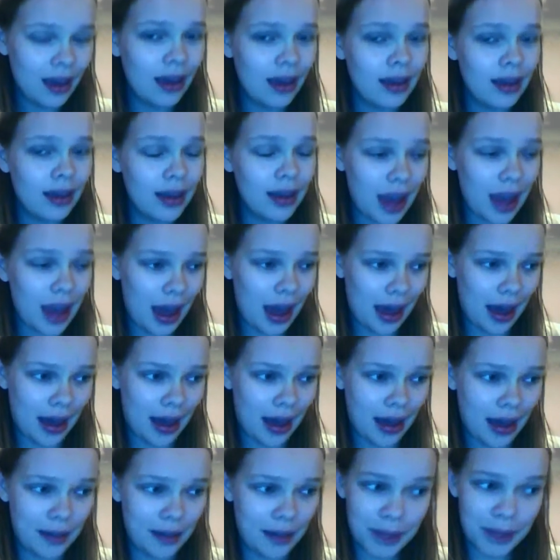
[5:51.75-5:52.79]
yeah,
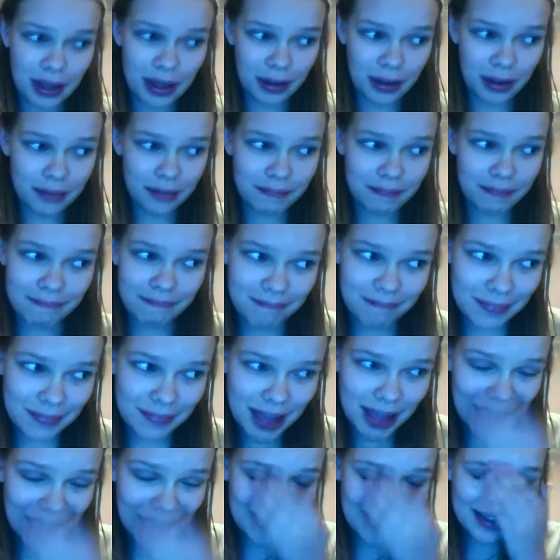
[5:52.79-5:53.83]
I mean,
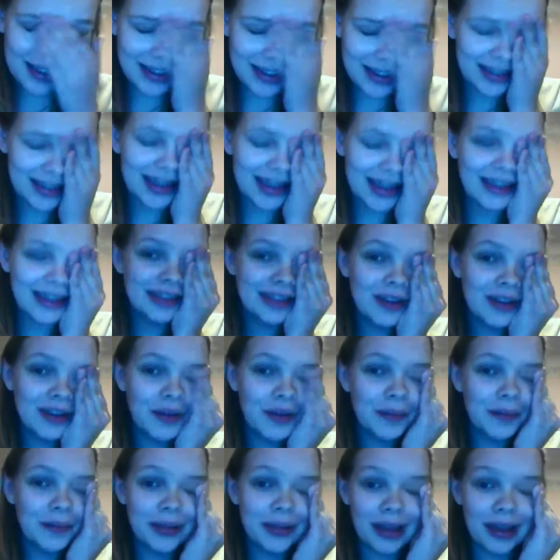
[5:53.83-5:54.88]
it's
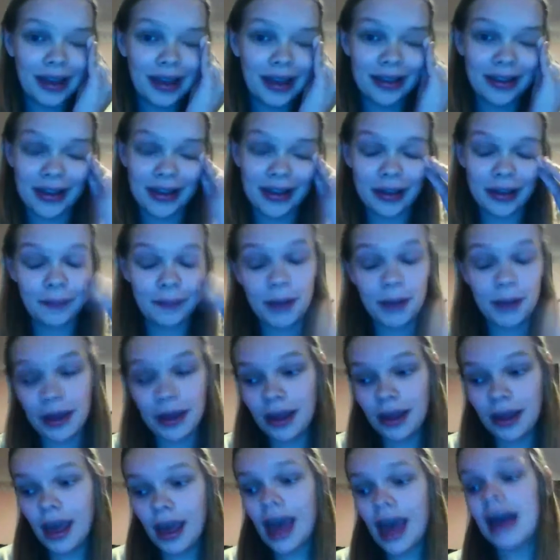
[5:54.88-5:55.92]
complicated,
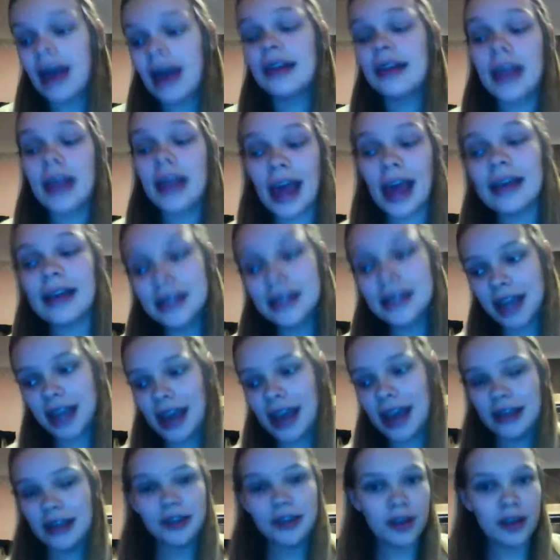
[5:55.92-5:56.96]
and it has
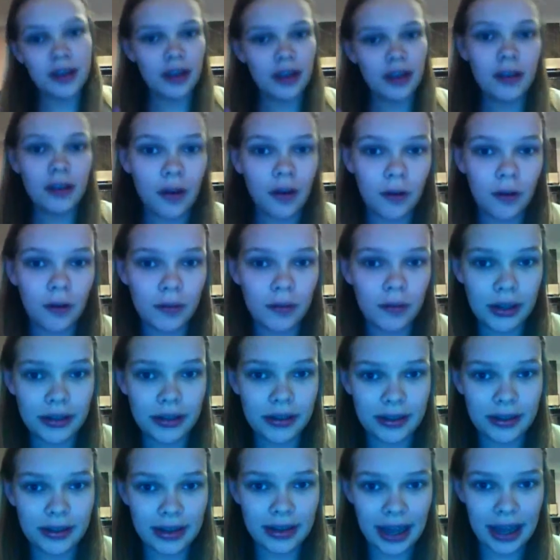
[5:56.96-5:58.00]
changed a lot
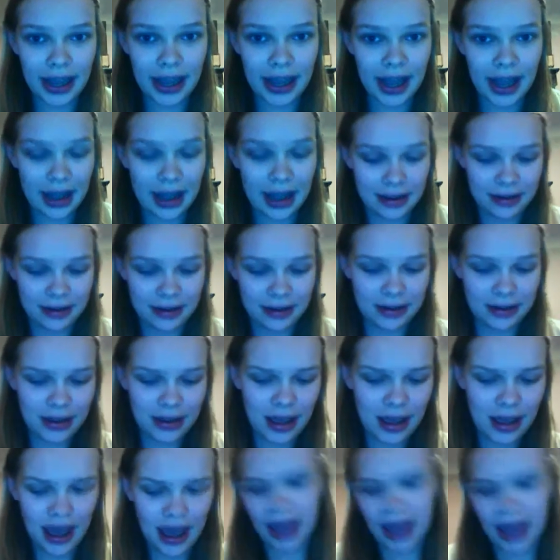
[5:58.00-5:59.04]
recently, and
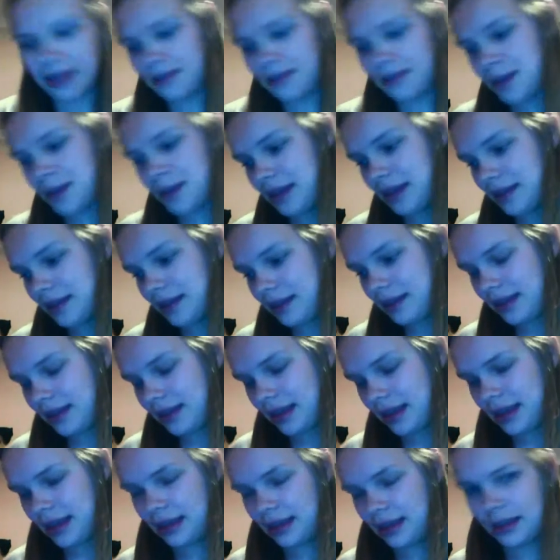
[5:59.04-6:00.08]
it's amazing to
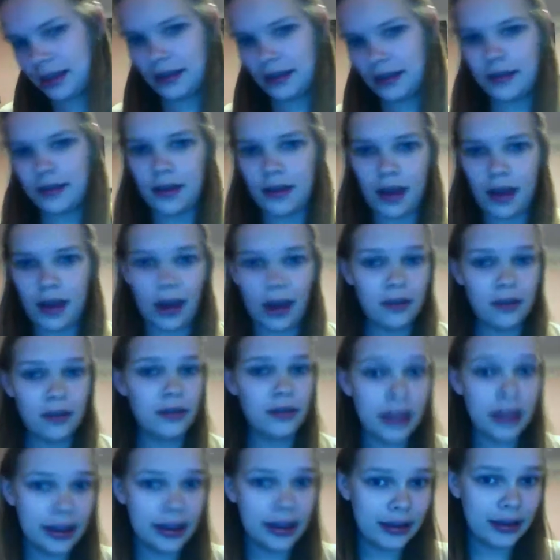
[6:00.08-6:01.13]
think that 100
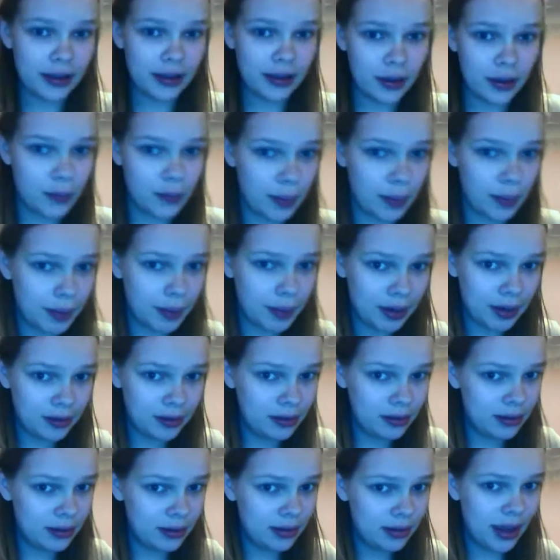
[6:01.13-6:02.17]
years ago women
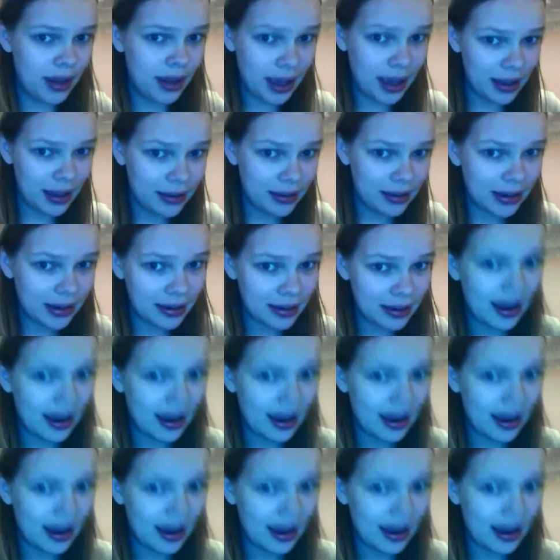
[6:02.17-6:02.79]
here didn't